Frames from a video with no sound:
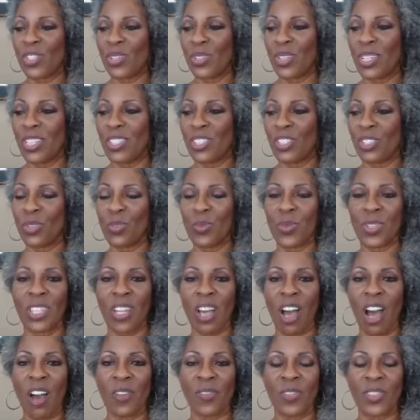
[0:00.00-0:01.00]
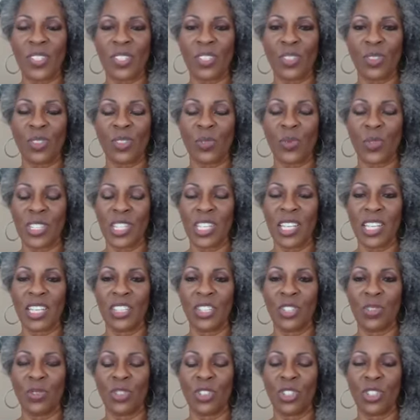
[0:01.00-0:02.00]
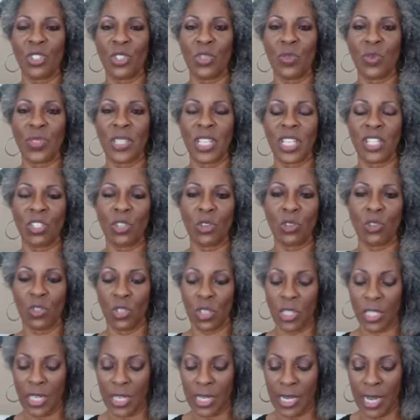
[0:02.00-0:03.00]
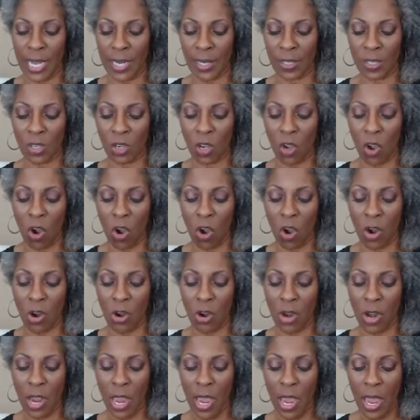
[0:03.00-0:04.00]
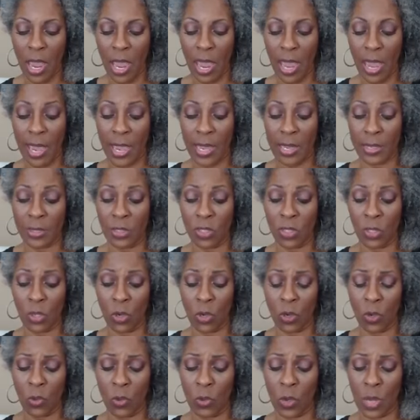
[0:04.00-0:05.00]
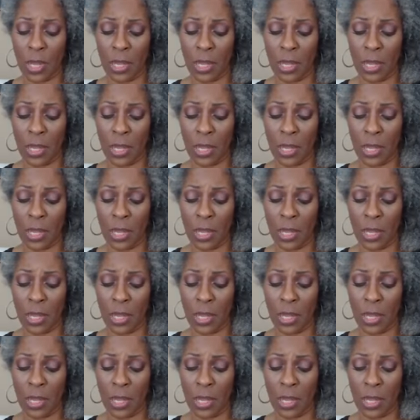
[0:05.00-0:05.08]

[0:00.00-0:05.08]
you didn't do what the officers were telling you to do when they told you to get out of the car. And so